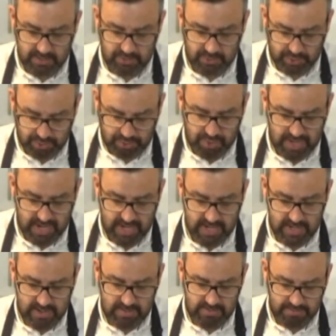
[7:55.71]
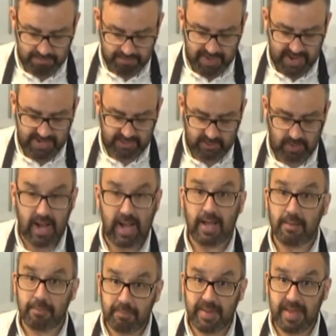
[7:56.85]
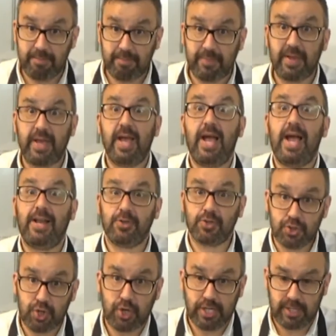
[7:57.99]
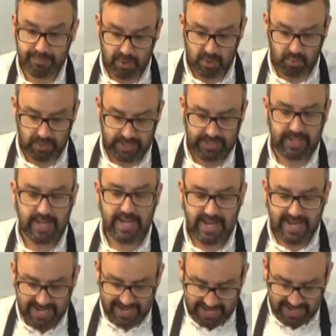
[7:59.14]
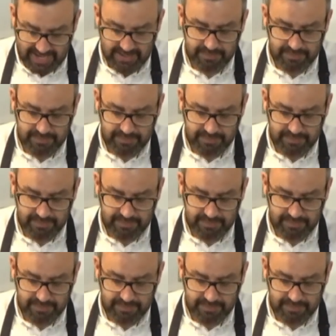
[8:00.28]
3, 4, 5 and troi the Poland. 1,